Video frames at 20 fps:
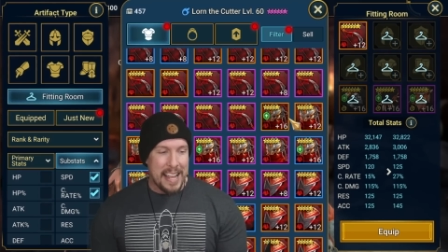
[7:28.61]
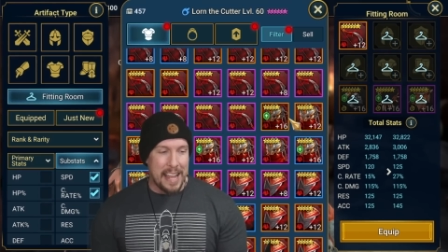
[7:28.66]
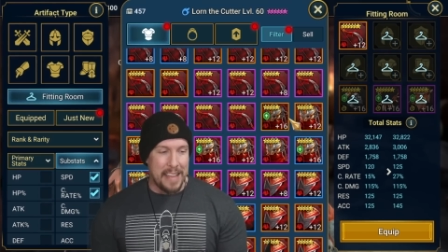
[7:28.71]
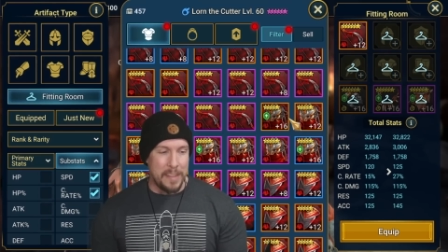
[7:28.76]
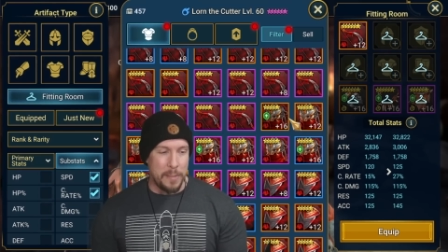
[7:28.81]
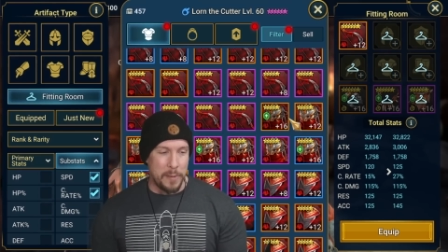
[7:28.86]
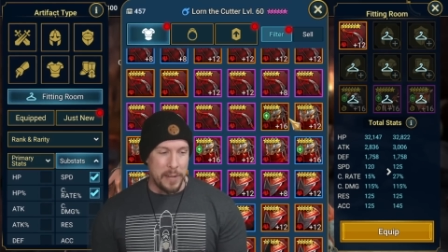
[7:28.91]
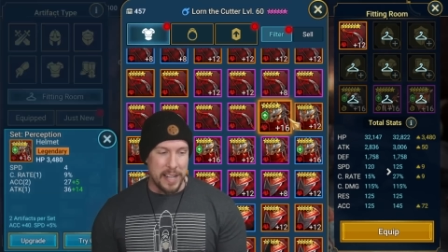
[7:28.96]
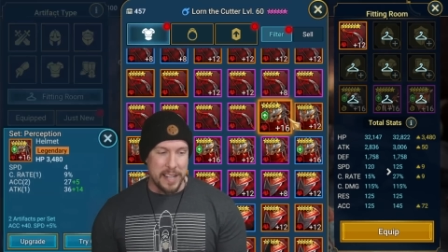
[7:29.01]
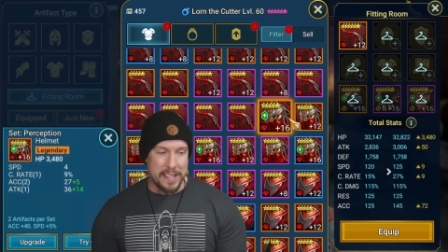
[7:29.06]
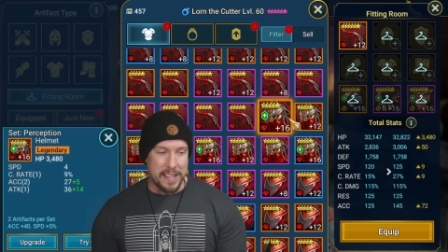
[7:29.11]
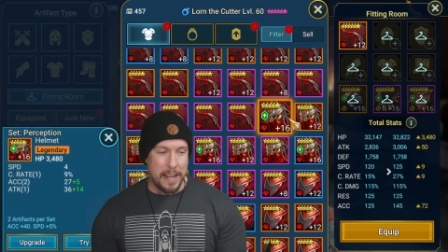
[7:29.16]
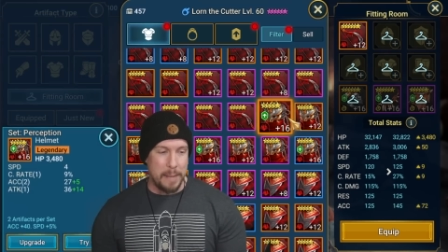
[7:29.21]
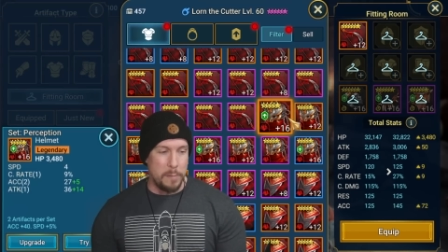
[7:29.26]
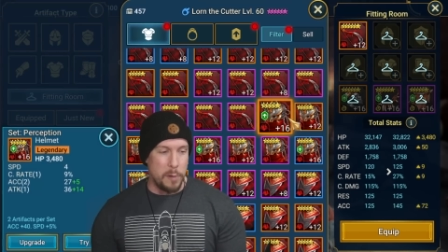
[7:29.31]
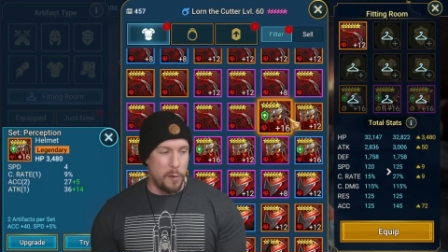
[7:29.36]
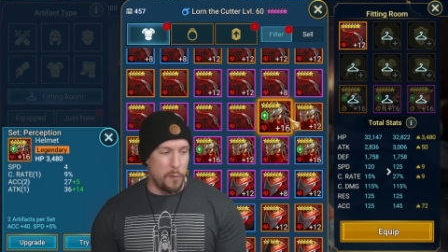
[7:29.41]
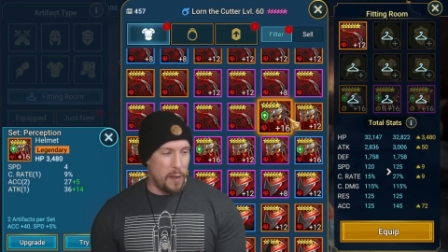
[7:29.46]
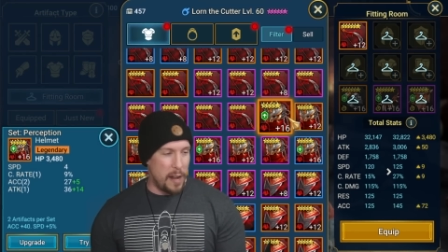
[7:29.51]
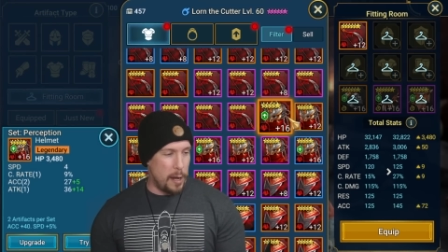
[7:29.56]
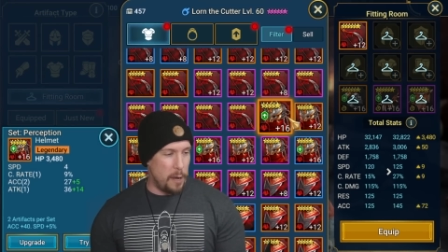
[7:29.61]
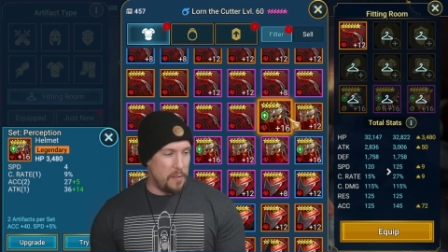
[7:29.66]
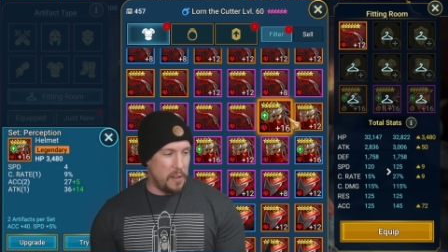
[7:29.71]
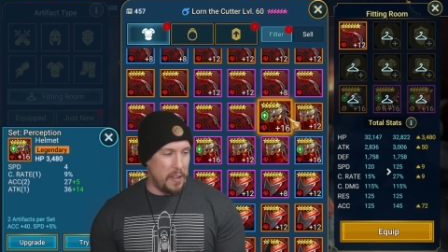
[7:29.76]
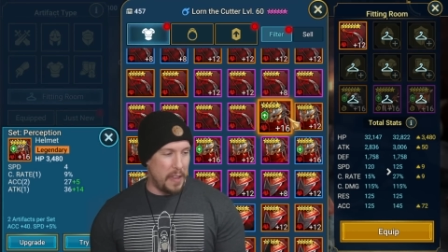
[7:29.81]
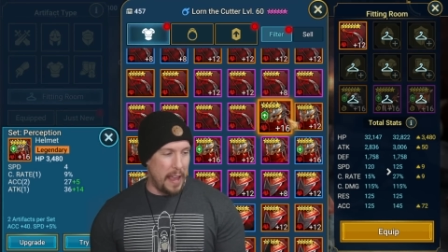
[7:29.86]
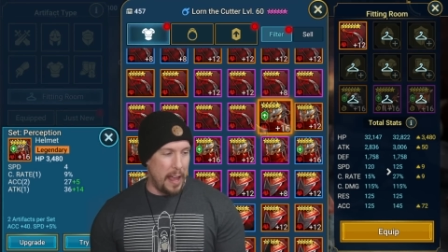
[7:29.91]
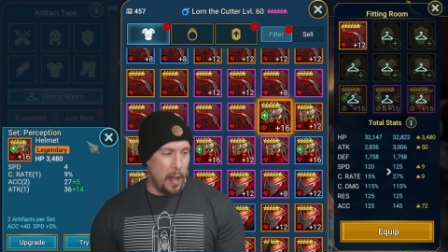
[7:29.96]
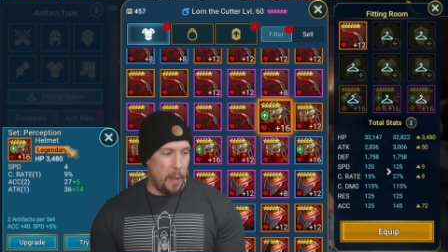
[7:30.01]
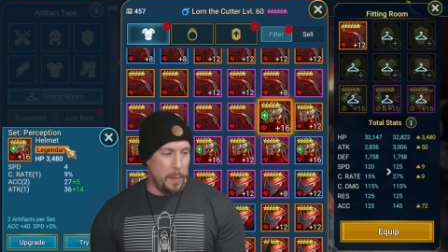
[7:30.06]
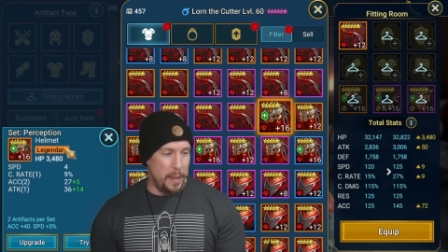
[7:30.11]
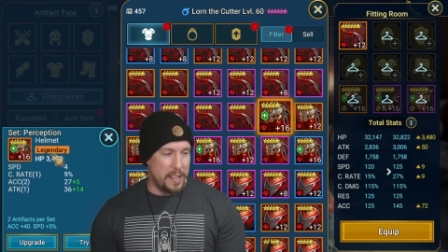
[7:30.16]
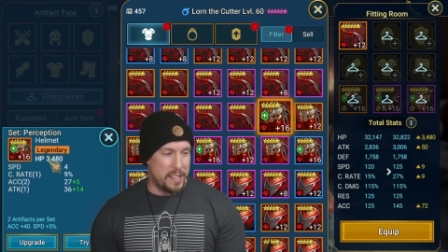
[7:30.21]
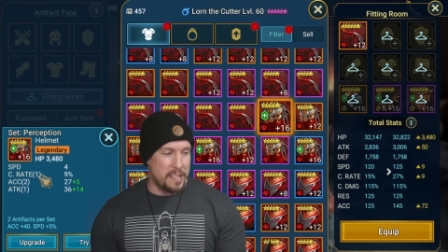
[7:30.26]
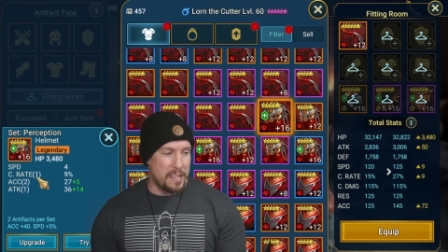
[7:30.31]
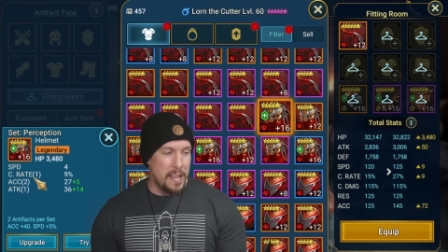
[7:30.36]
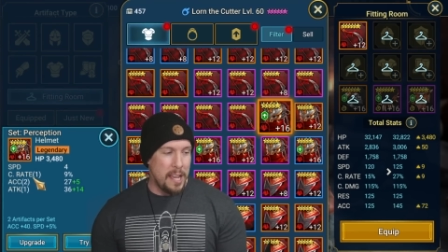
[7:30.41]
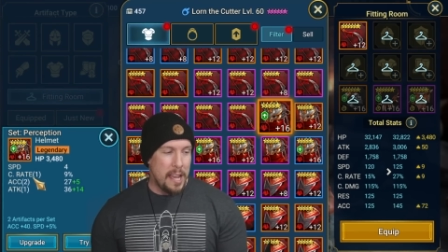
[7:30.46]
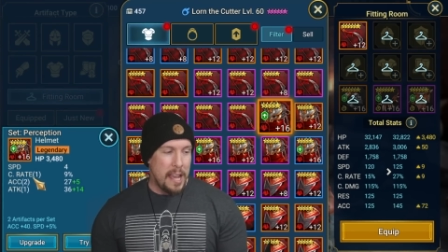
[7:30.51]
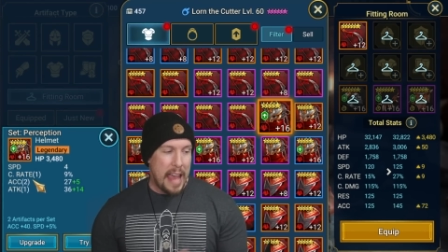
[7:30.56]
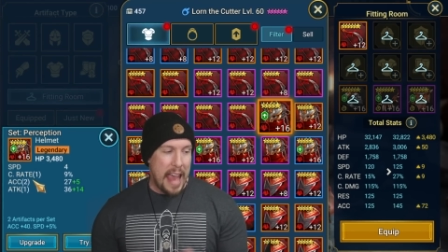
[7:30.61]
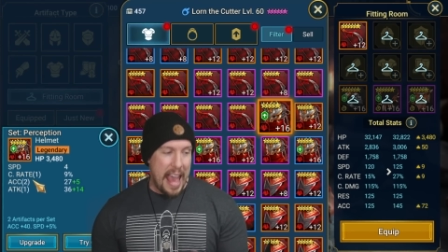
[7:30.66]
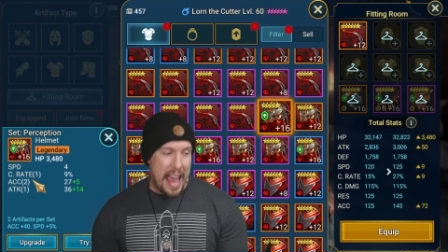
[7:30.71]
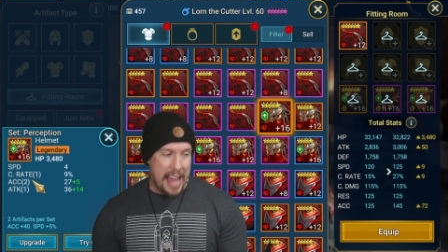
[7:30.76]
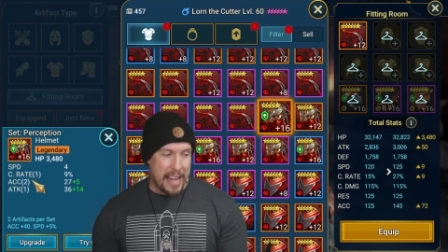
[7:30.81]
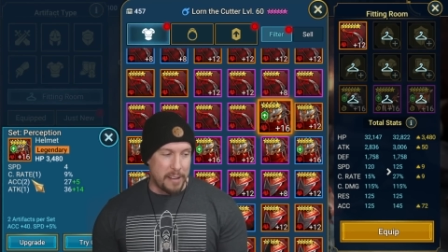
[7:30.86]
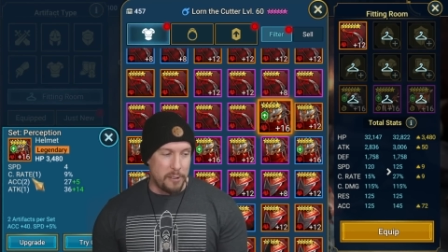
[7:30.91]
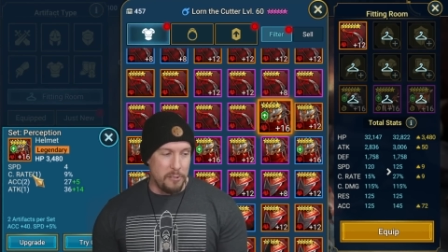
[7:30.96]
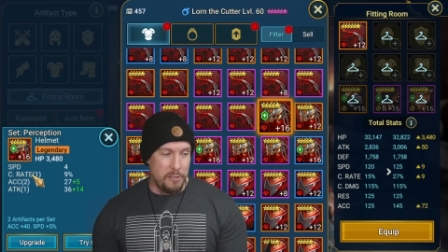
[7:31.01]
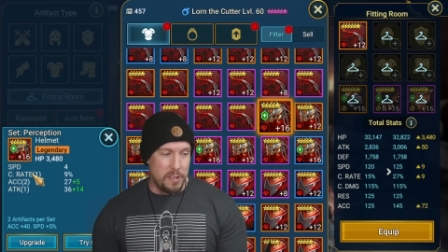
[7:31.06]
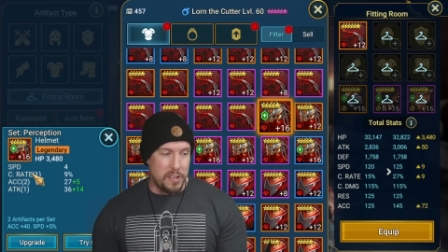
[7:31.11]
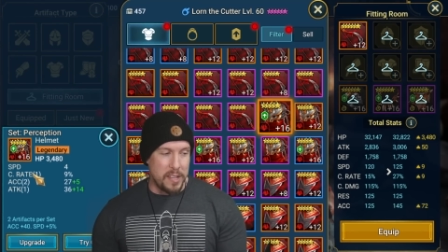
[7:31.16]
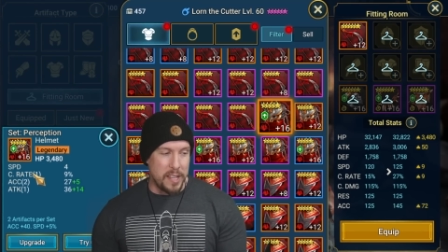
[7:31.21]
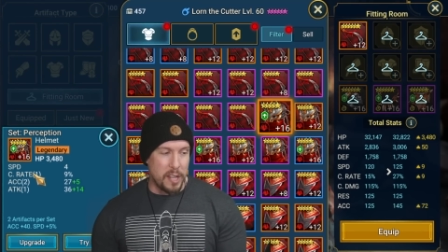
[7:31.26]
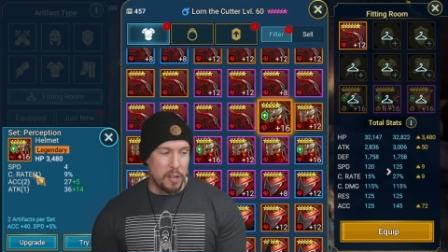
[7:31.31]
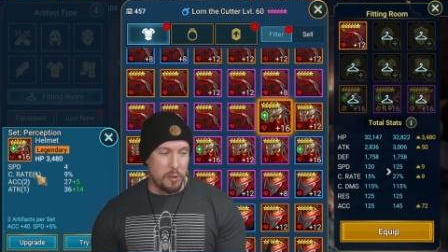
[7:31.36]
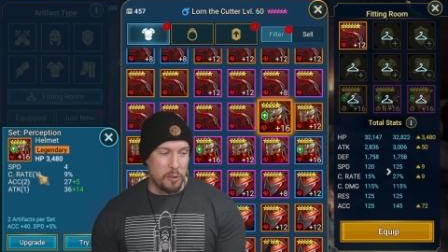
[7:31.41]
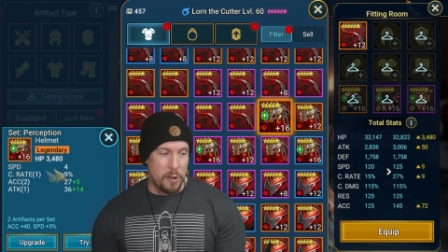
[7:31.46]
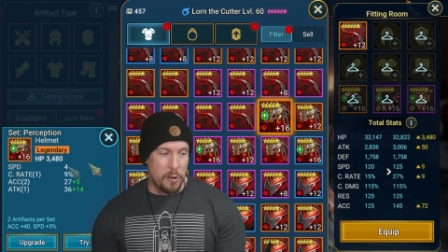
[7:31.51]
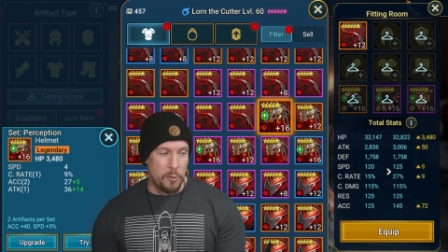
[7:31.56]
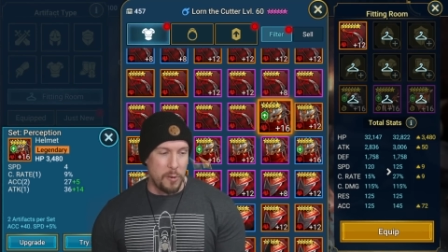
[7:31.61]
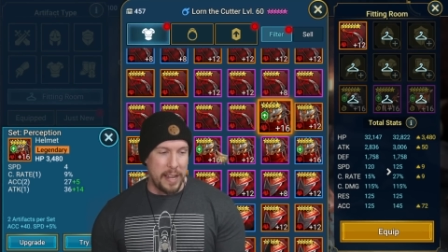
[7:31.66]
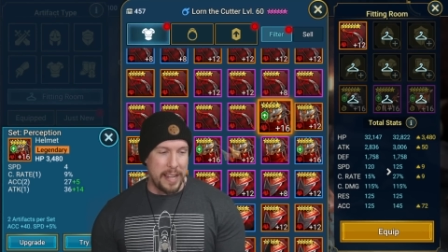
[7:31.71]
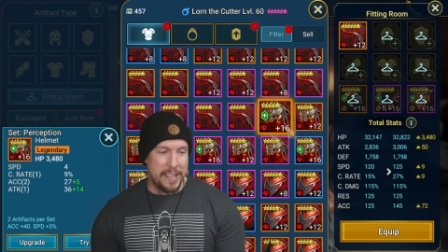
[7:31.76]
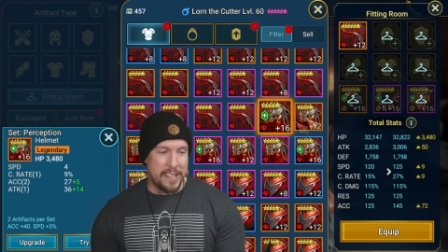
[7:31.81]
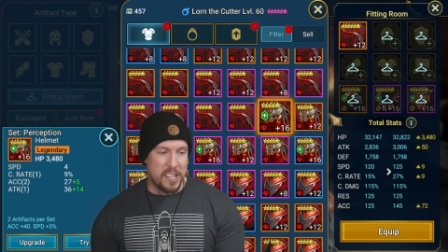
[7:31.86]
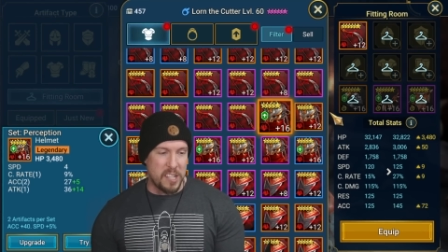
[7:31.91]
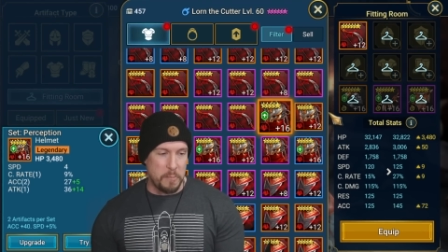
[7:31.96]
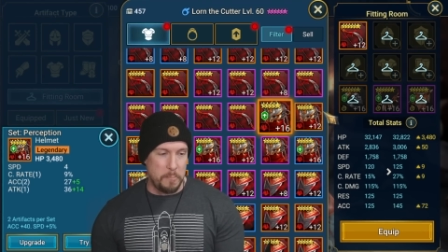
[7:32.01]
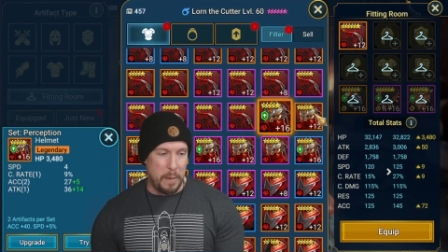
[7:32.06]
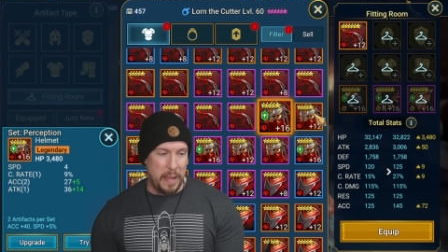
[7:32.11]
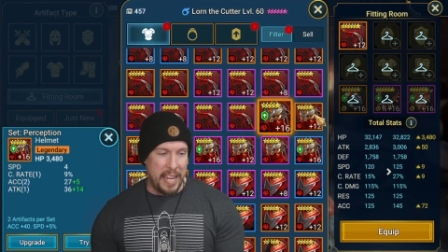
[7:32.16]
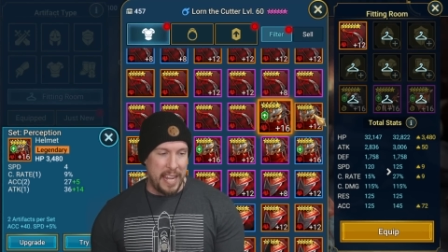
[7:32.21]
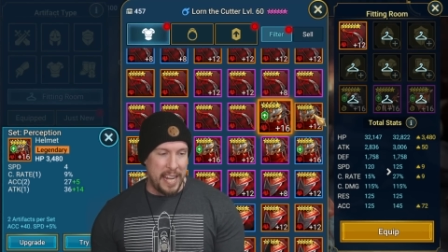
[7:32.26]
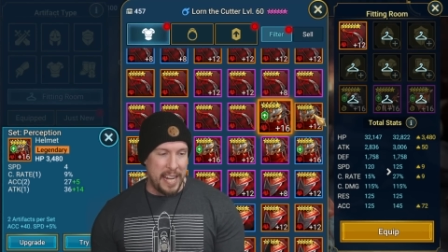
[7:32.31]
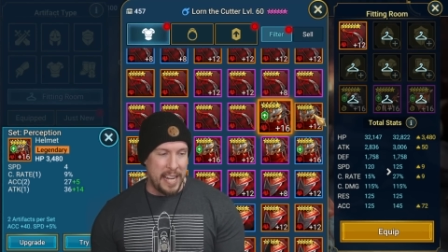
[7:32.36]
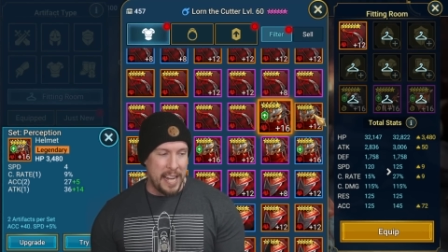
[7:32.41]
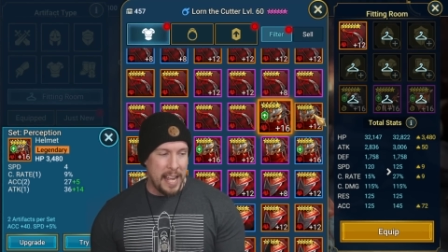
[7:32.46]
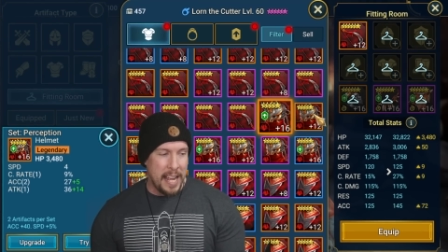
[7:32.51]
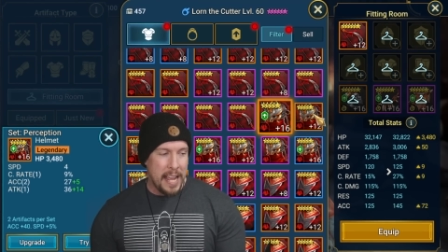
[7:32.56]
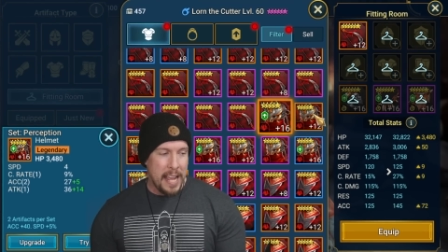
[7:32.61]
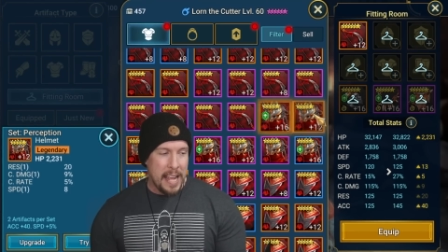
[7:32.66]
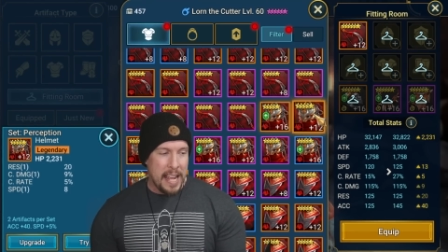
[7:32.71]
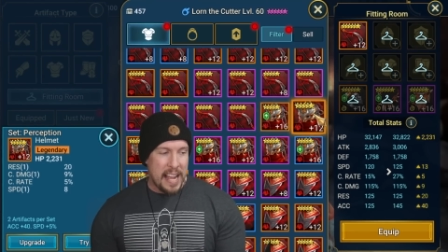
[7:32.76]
And then we're just gonna move right over to the helmets. Accuracy, crit rate, speed.